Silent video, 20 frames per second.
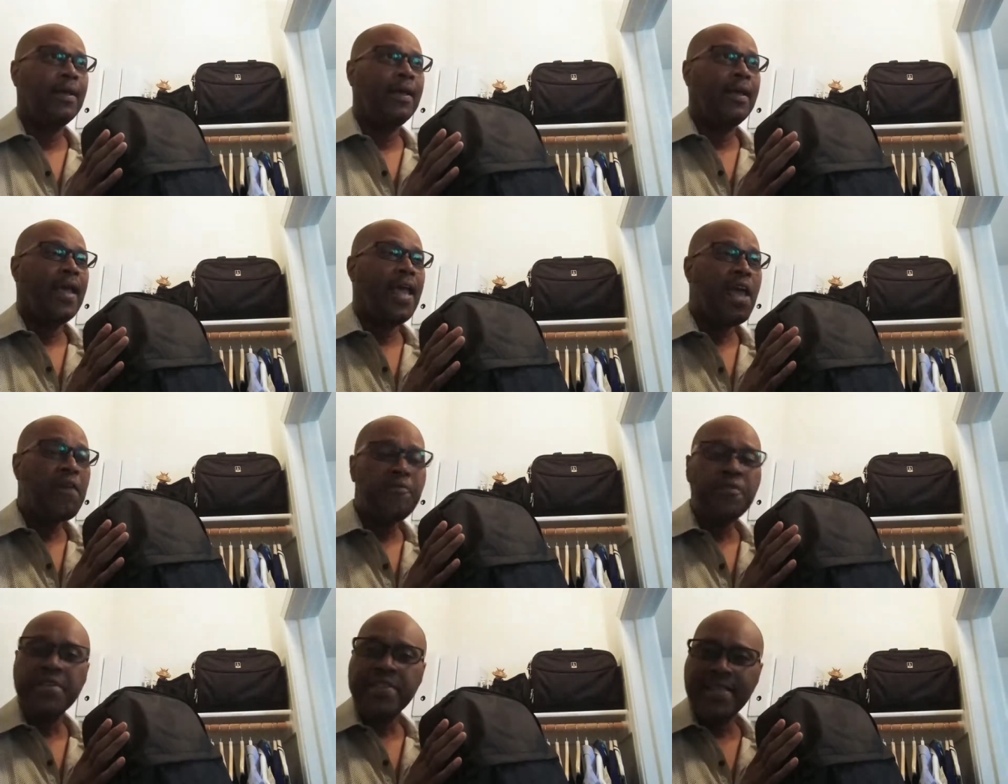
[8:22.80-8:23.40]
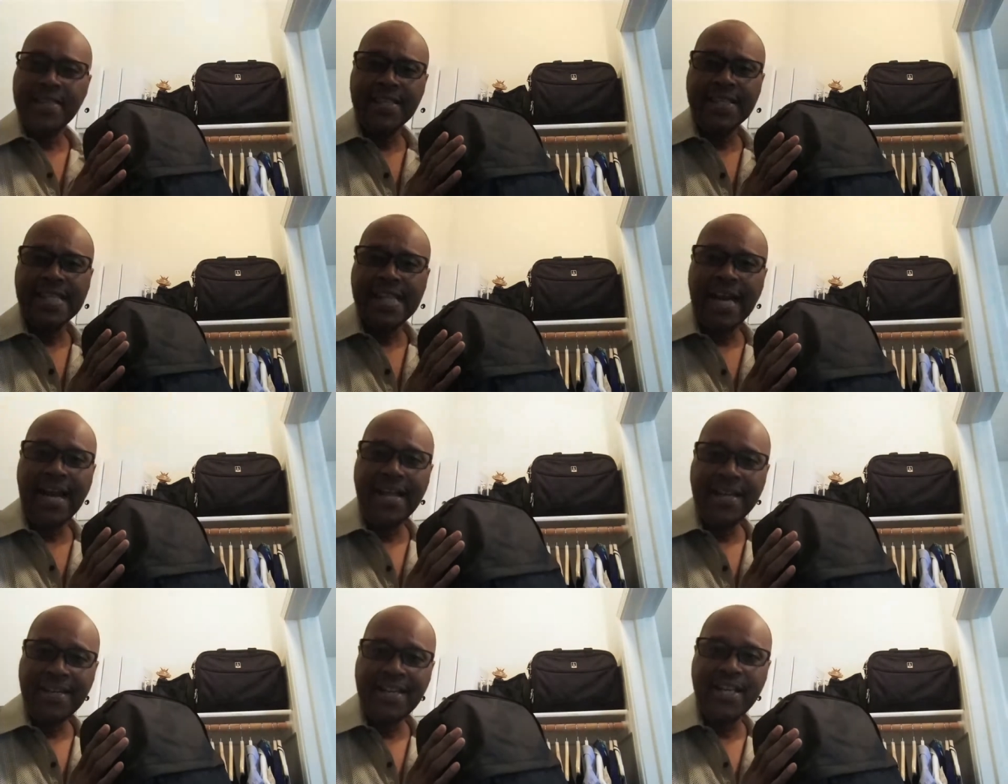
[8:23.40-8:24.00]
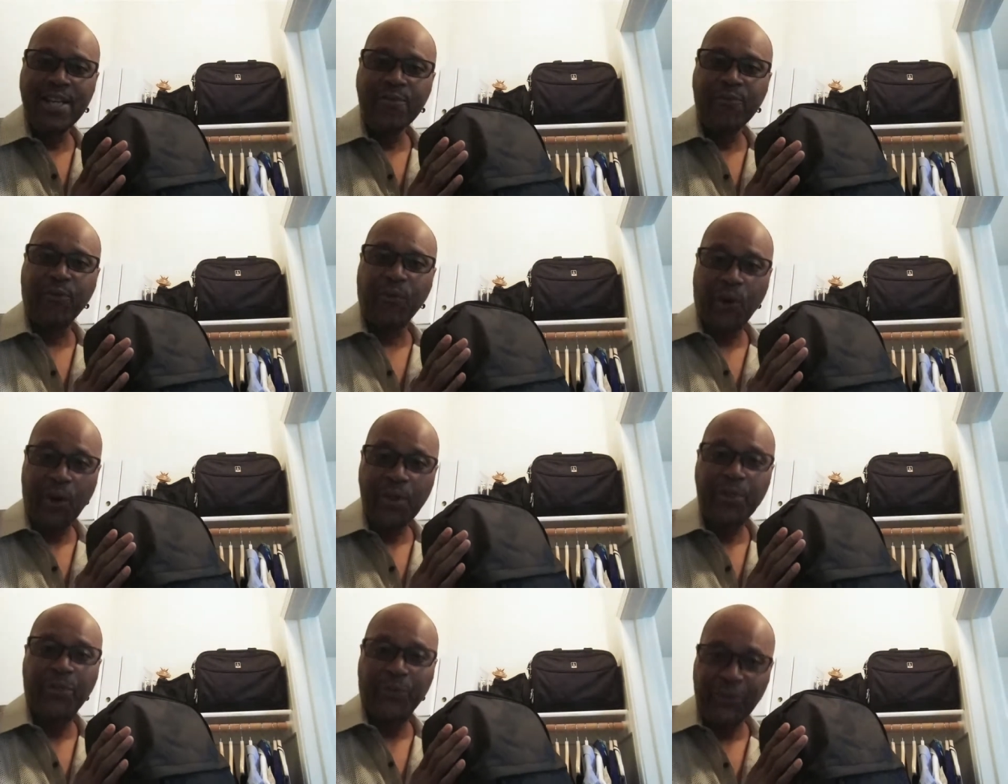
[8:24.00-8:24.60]
everything that I need
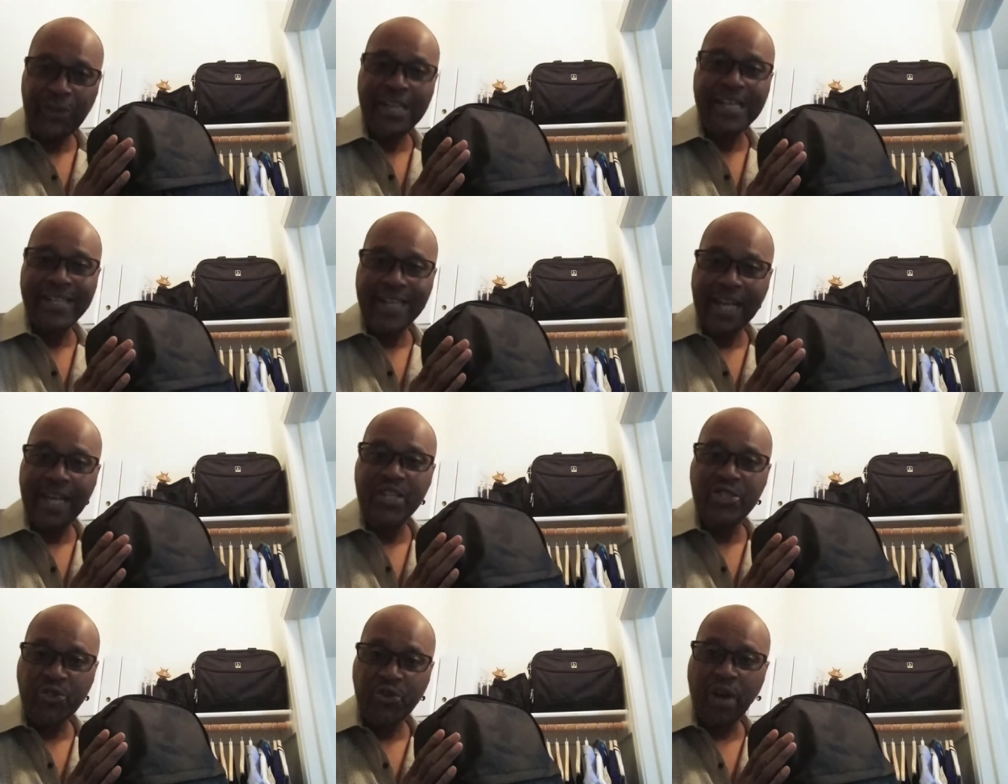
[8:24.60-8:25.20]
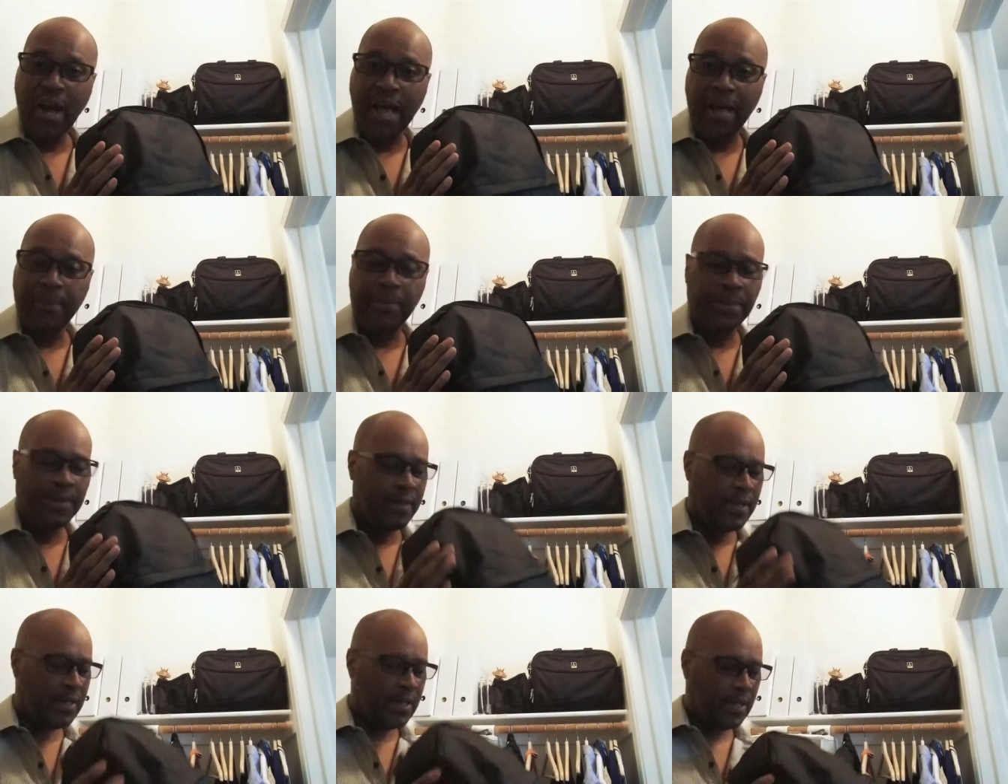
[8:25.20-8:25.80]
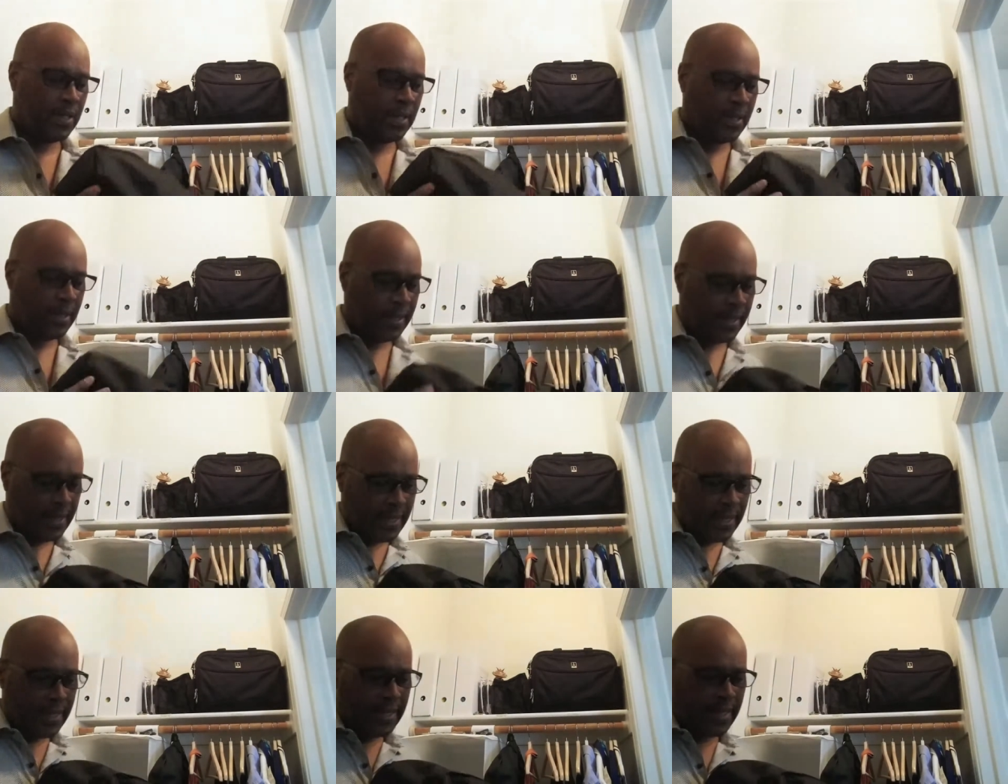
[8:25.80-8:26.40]
for a 3-day trip.
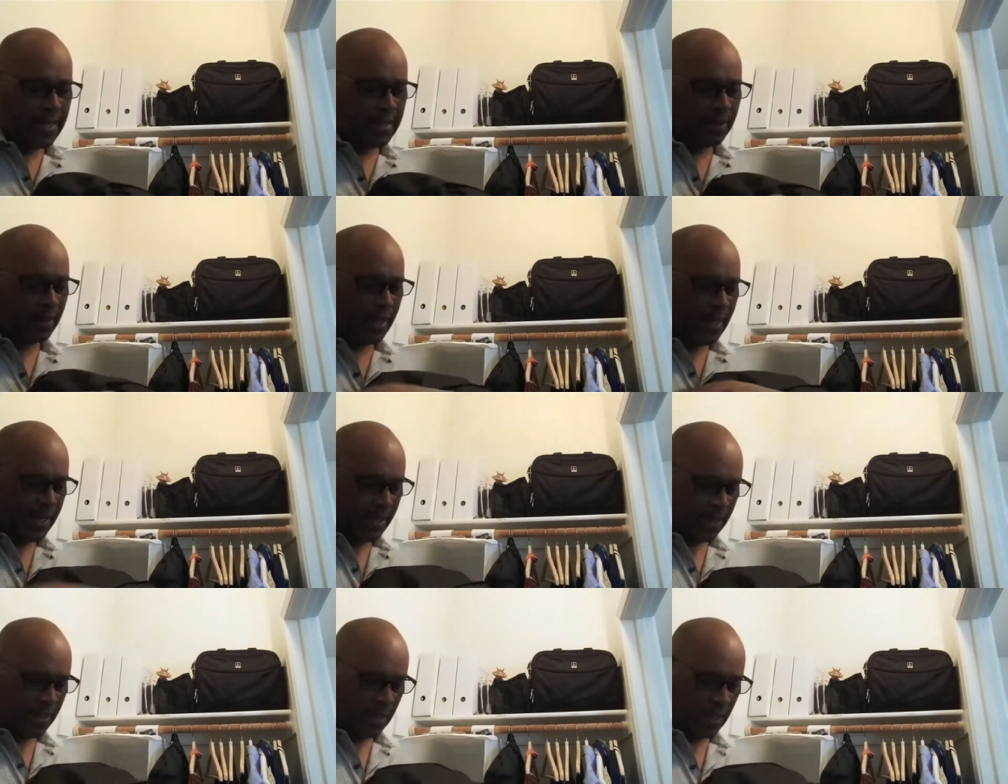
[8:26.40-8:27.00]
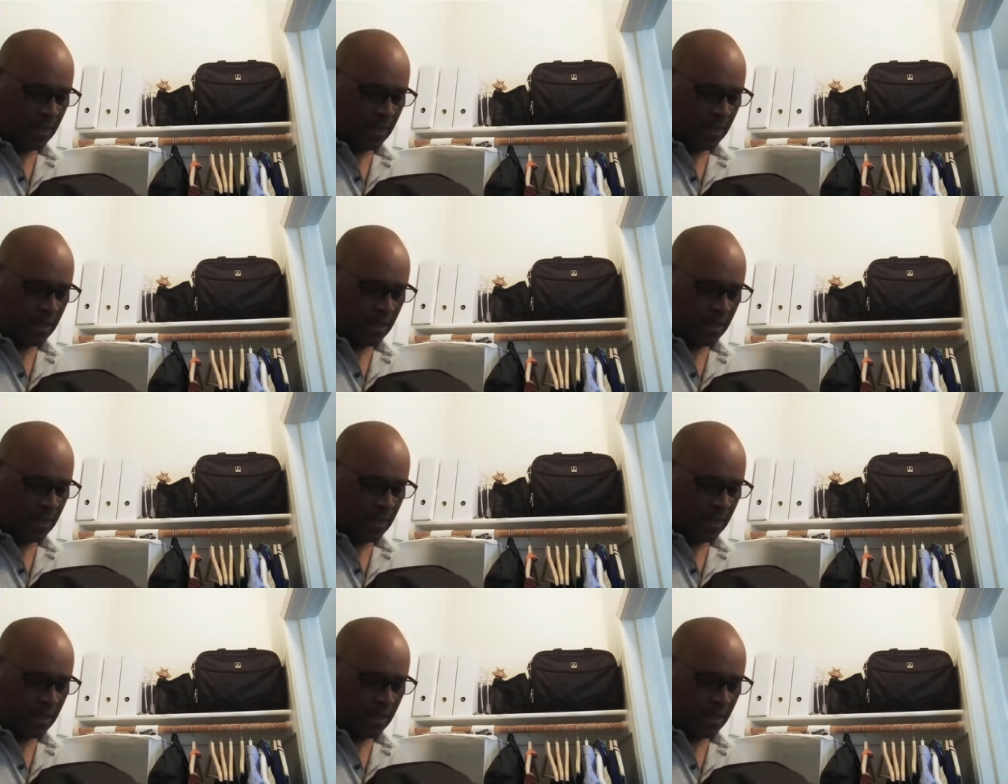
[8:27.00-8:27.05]
And like,